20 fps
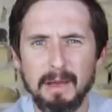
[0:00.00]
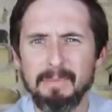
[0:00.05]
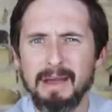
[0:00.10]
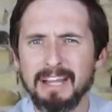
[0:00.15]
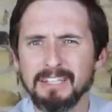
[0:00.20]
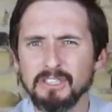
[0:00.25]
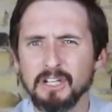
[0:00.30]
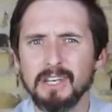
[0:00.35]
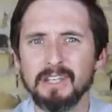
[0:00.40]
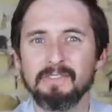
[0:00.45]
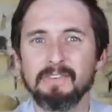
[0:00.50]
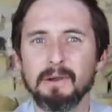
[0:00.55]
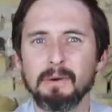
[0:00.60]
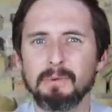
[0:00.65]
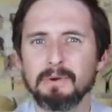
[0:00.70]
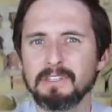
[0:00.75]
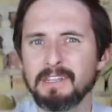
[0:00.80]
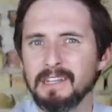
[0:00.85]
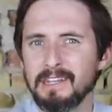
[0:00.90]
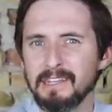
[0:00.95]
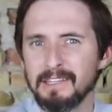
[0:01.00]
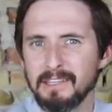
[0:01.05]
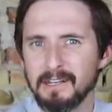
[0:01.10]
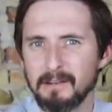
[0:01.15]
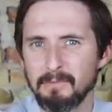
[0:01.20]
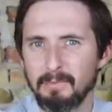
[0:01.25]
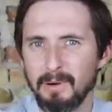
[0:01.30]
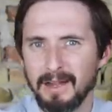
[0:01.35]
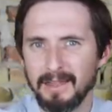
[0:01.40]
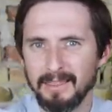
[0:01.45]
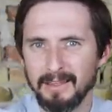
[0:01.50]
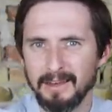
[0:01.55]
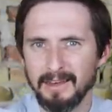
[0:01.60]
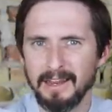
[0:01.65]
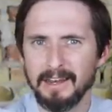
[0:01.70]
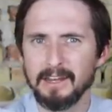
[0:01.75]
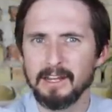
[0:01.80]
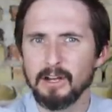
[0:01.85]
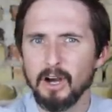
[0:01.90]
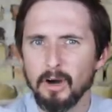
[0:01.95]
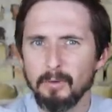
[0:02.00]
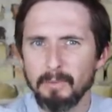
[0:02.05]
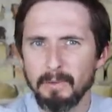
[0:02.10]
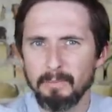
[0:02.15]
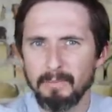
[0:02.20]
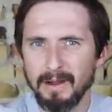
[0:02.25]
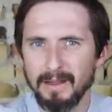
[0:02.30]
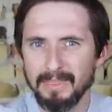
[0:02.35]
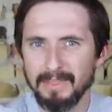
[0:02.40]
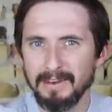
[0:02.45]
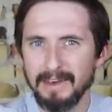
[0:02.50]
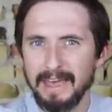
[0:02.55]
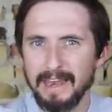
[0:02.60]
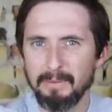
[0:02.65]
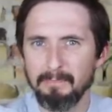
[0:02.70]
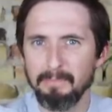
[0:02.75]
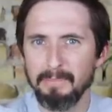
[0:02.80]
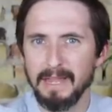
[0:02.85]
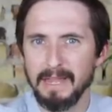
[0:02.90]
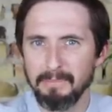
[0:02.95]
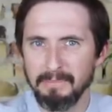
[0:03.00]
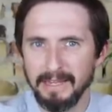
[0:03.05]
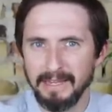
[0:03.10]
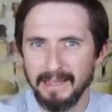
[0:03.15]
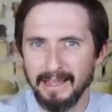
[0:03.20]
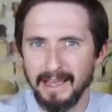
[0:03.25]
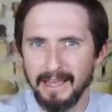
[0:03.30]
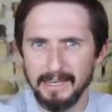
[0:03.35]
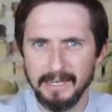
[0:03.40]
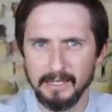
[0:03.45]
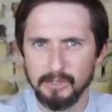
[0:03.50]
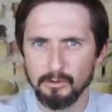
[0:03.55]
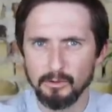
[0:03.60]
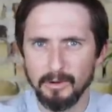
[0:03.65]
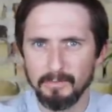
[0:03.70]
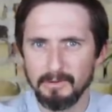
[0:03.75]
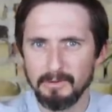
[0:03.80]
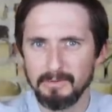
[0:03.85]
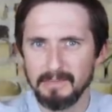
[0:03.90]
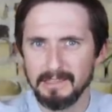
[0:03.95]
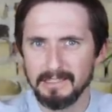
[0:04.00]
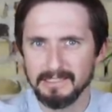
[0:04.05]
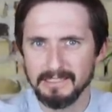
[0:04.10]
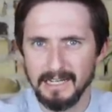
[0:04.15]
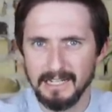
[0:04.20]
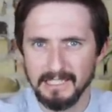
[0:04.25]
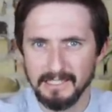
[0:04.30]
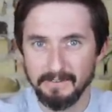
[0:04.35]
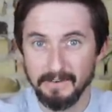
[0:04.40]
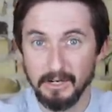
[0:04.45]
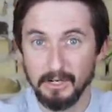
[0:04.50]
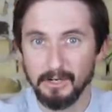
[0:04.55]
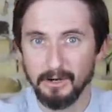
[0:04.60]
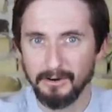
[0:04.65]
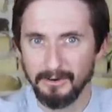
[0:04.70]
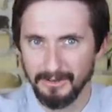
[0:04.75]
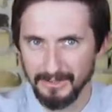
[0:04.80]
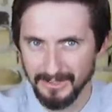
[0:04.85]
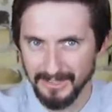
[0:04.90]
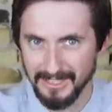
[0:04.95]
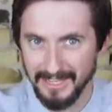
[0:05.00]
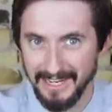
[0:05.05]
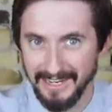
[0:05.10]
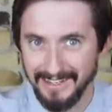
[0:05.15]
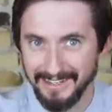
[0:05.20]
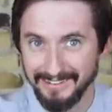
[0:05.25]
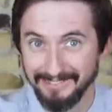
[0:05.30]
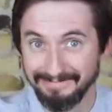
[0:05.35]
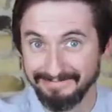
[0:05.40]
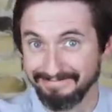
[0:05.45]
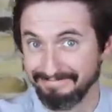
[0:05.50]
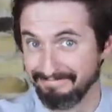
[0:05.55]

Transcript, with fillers: Imagine if a reticulated python and a carpet python had a baby and it grew up to be the size of a garter snake.